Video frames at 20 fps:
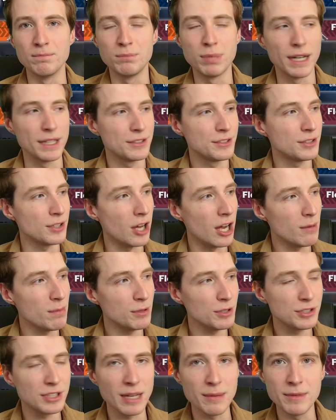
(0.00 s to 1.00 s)
But
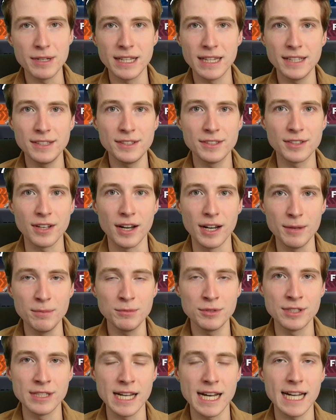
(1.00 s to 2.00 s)
Auburn's coming in. This is
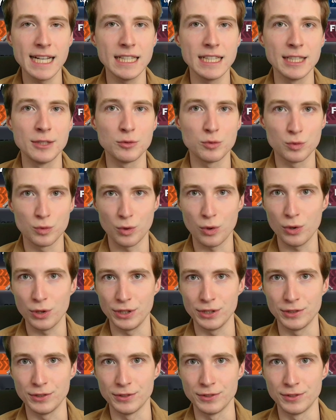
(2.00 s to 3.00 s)
Hums, Nile, and
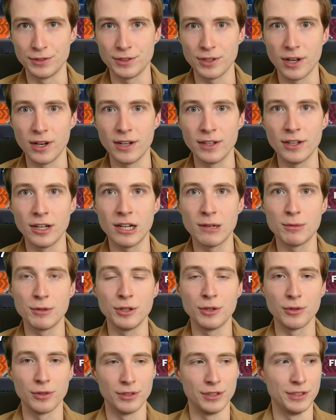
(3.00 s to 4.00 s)
Royals on
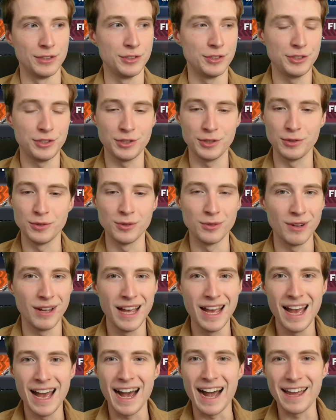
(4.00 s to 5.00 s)
Auburn Orange, who
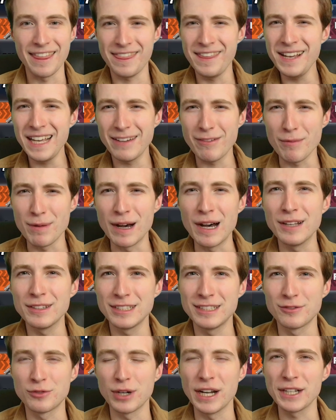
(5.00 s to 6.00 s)
I think have a
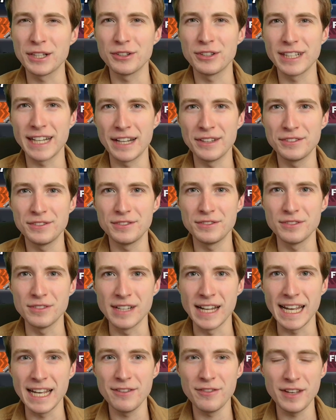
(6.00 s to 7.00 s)
positive record
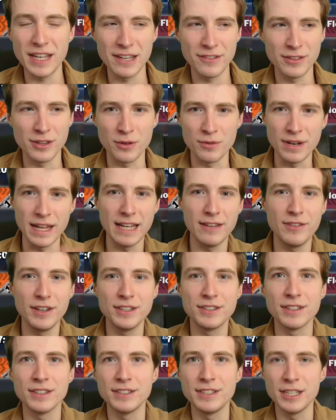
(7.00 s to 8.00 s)
against Navy, even though
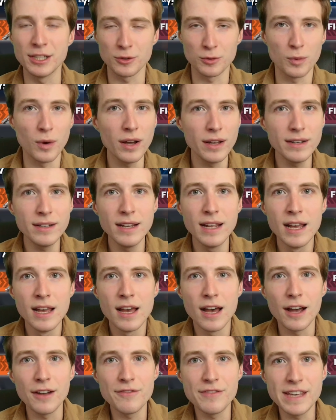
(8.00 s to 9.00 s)
Navy's in Tier 1
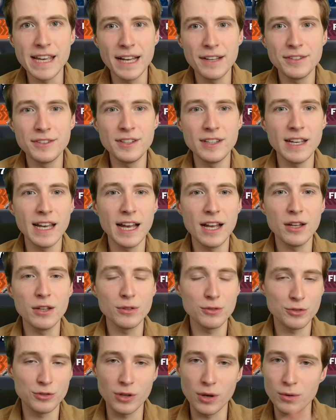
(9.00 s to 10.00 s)
of the
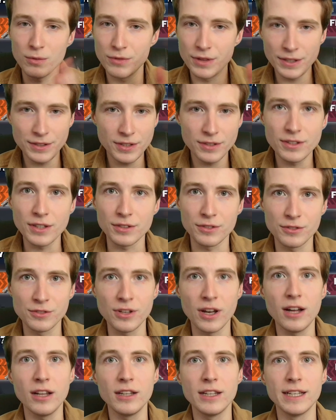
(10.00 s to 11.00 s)
SEL, so this is a
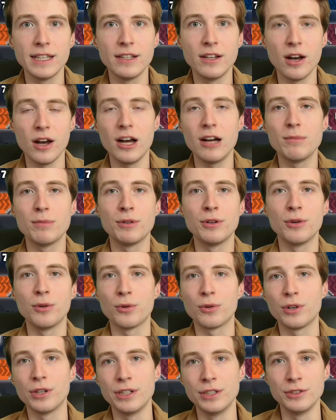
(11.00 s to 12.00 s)
solid Auburn
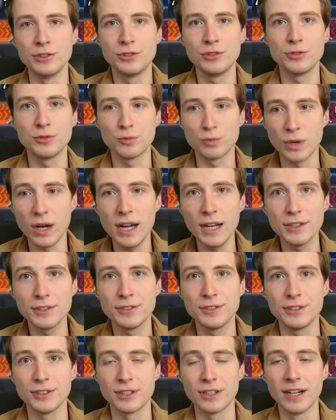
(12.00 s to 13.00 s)
Orange
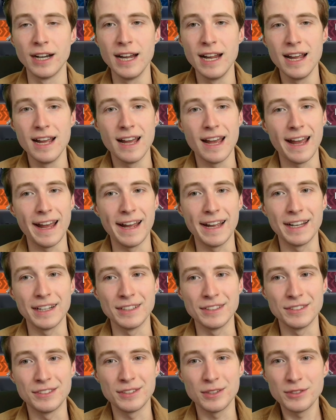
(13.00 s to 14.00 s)
roster,
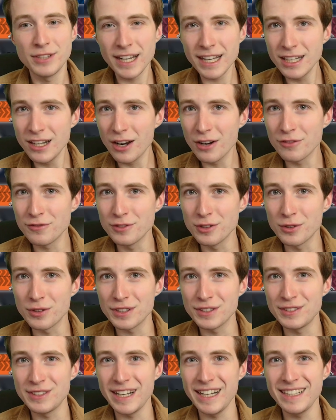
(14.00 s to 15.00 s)
and they're taking on a
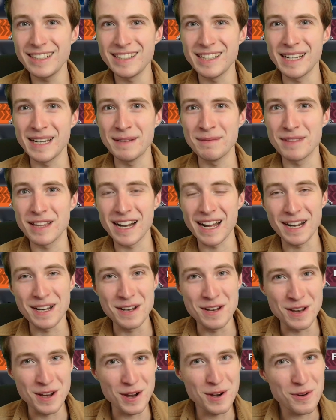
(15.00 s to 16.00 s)
Florida State team that I
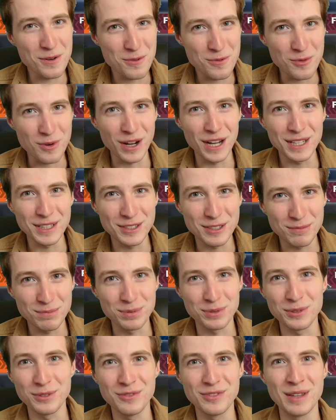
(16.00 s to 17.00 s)
know want to
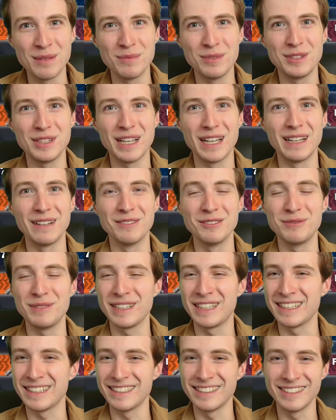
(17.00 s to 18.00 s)
prove themselves,
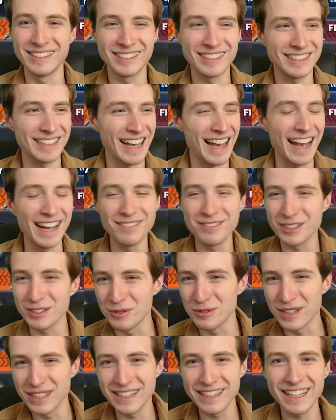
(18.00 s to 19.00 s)
because
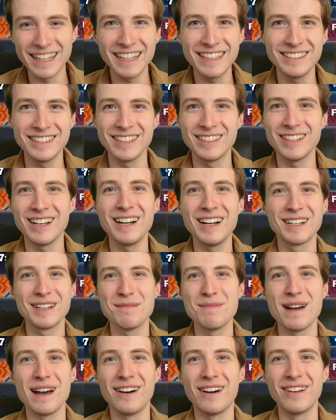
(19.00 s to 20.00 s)
everyone likes to talk
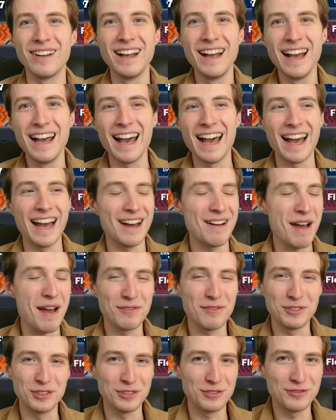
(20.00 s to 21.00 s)
about how
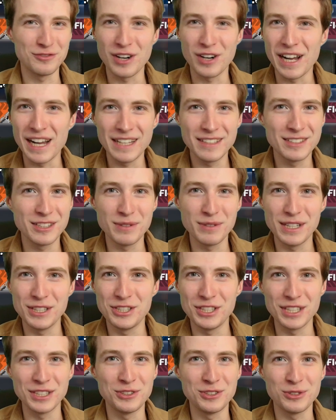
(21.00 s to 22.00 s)
after Fries,
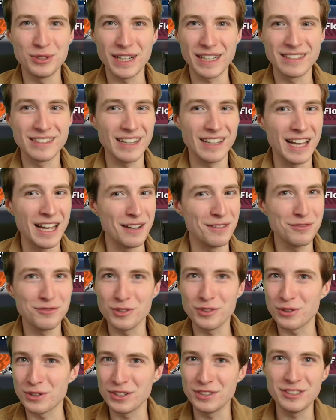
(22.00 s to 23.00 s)
Luigi, and Trix left,
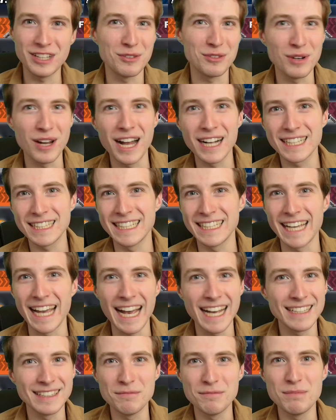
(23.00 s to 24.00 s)
Florida State Rocket League
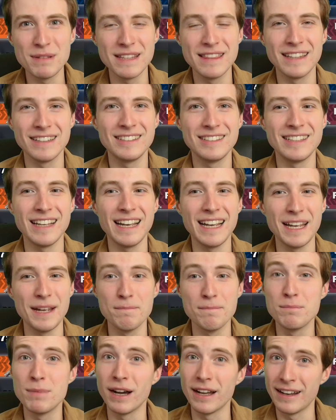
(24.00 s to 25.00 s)
hasn't been the
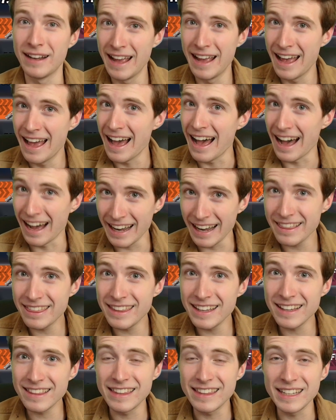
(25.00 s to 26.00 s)
same, but I
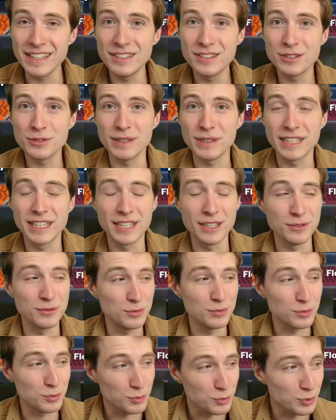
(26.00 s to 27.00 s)
think these three
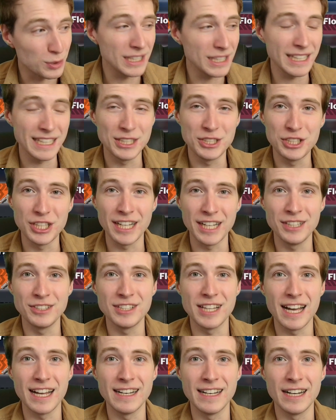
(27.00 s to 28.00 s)
can really
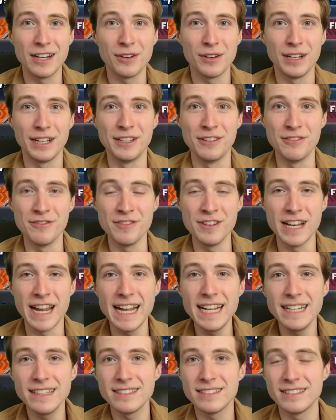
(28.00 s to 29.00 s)
change that narrative.
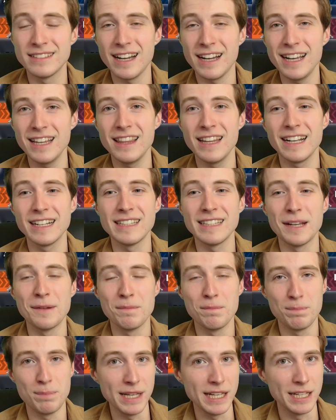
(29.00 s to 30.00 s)
Nate, Dialect,
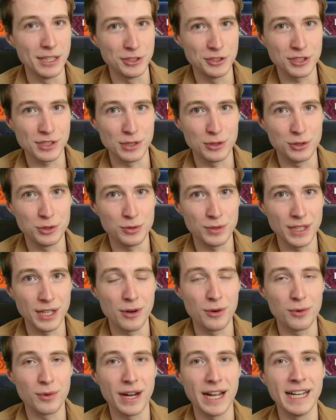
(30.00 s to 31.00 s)
and Beach are the
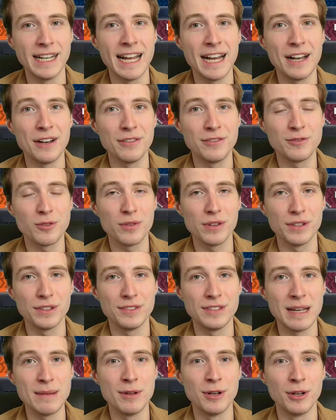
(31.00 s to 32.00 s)
trio right now for the
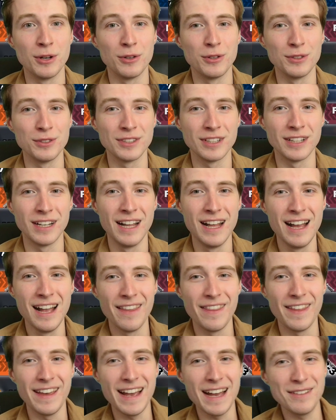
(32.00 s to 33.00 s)
Seminoles, and
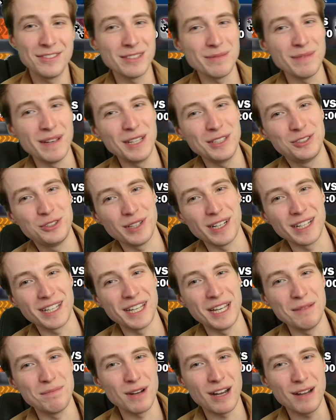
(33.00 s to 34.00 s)
they have some history to
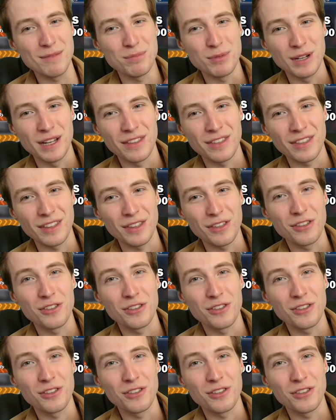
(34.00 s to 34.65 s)
keep up with.